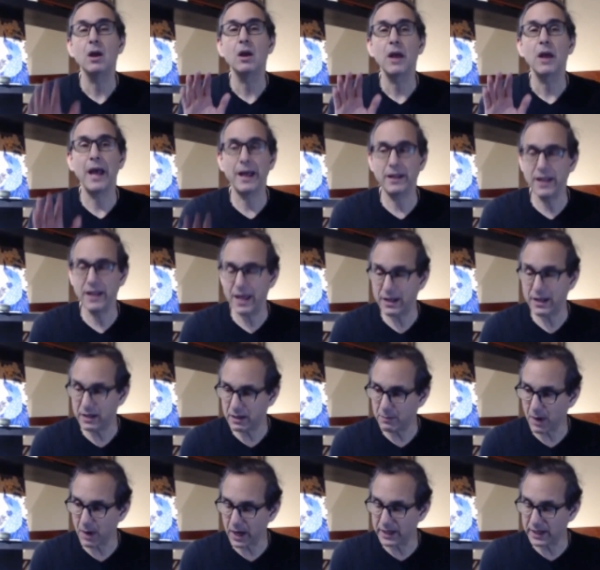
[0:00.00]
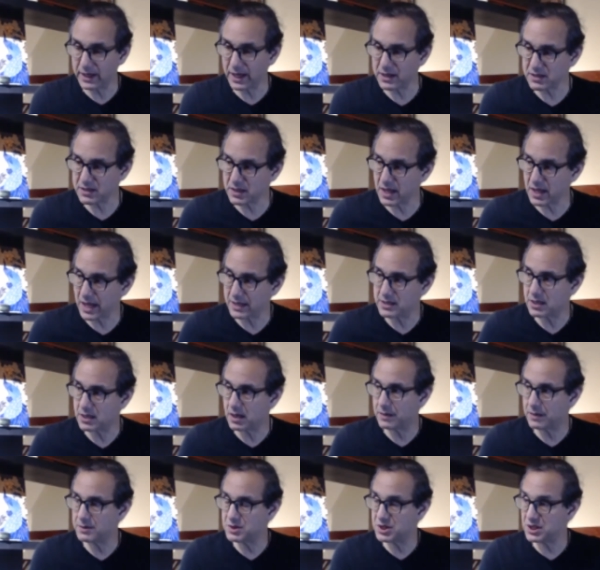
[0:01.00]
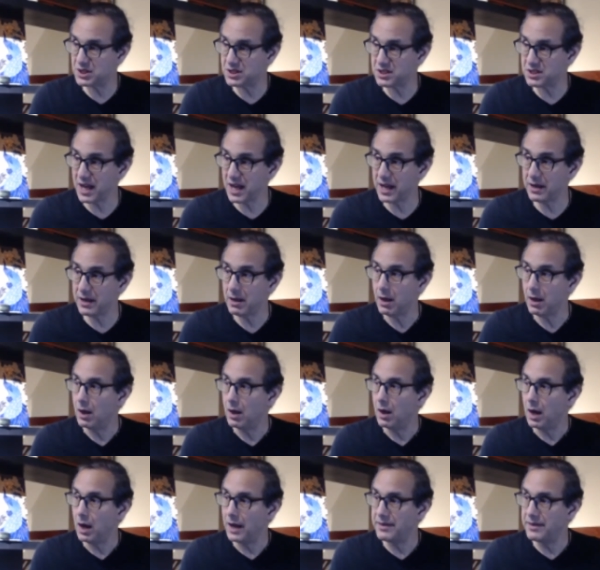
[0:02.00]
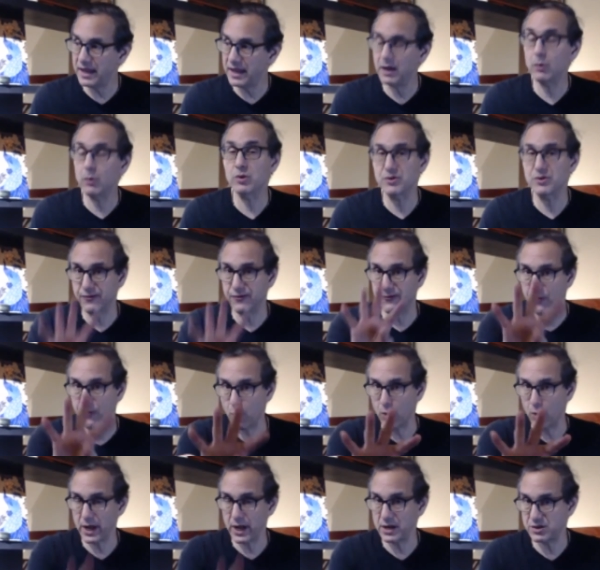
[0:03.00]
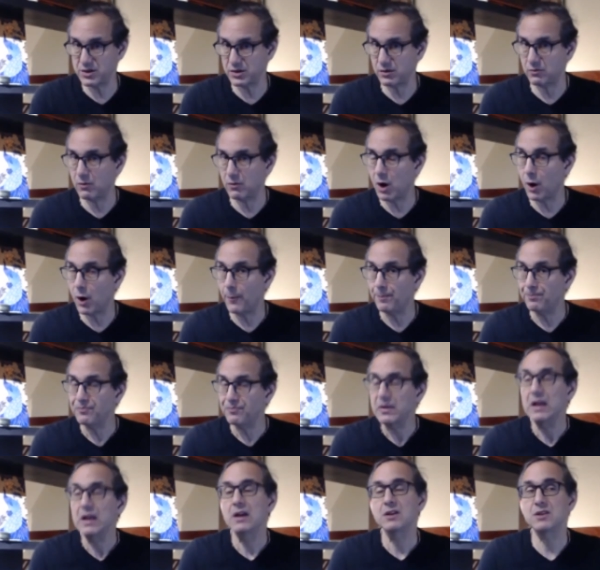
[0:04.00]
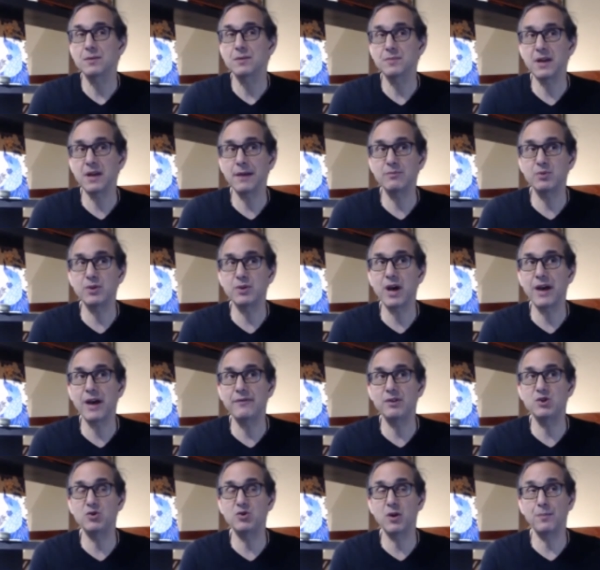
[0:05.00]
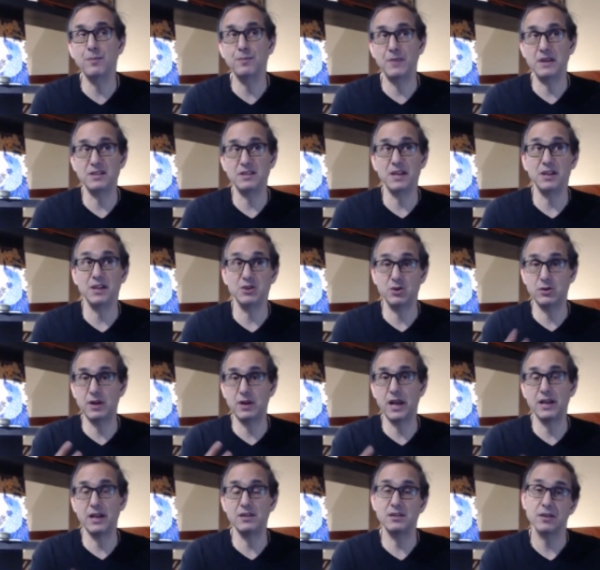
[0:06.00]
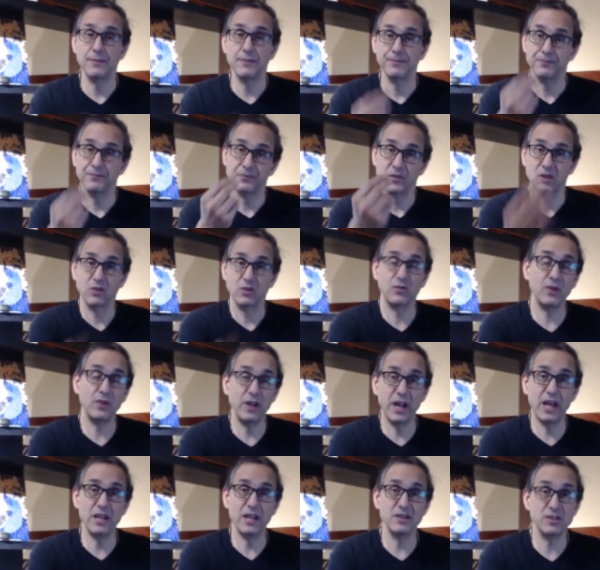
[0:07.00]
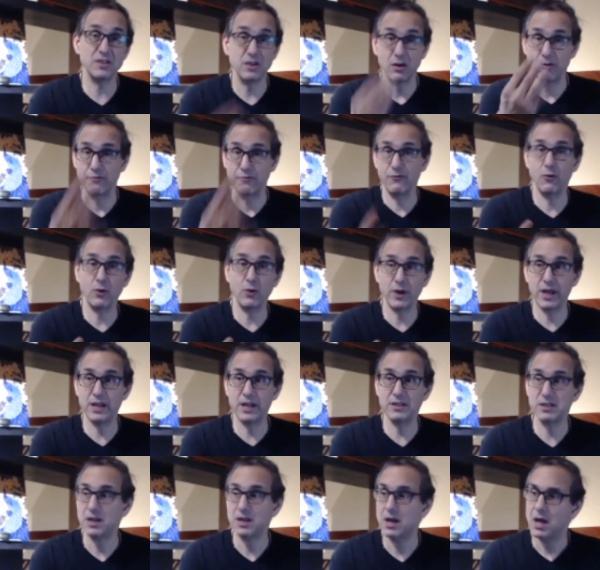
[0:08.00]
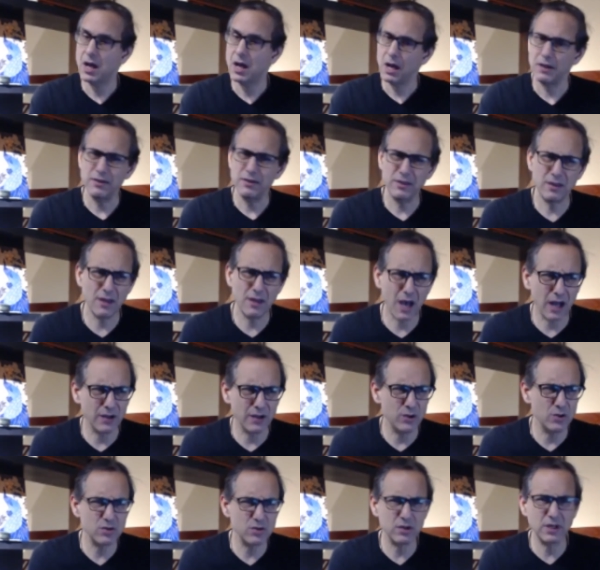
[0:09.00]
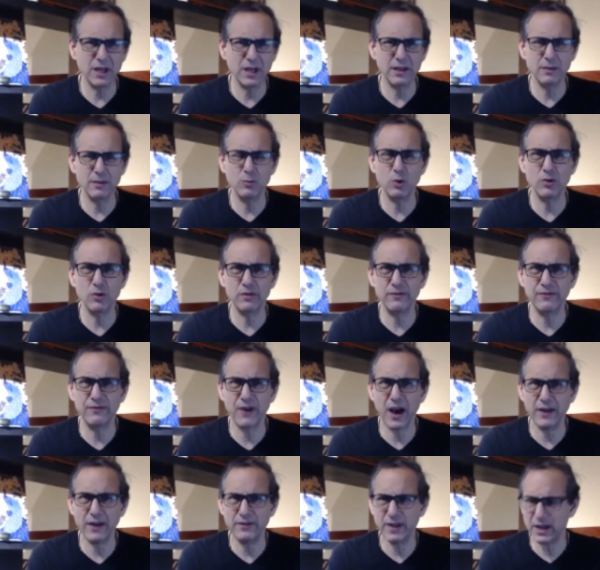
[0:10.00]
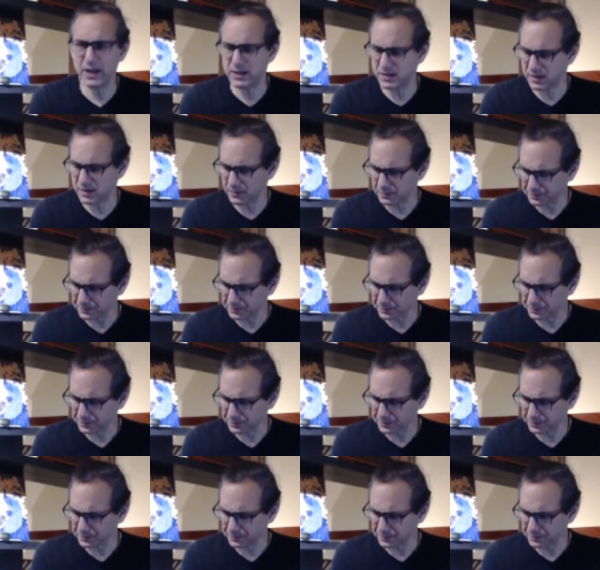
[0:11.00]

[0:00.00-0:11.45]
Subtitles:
And then in my case that time, and she said, I think it was 4 days in a row. Sometimes with I.V.drip, they say 2 days, 3 days, 4 days. Not usually, I think, more than 5 days